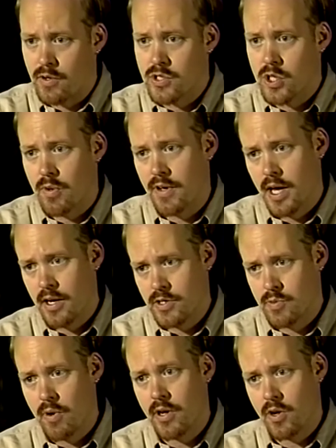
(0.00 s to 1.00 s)
So we kind of
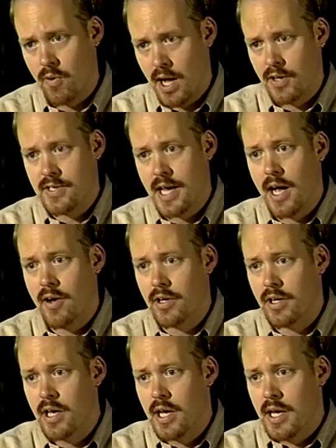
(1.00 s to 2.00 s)
spread it around
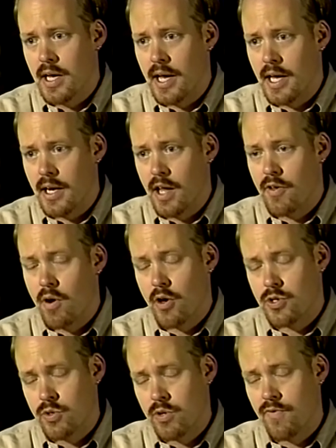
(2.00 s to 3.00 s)
town, and there are
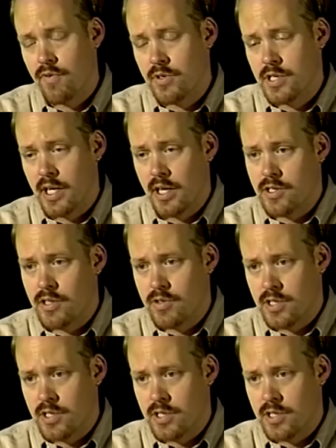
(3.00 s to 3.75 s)
2 different tickets. There's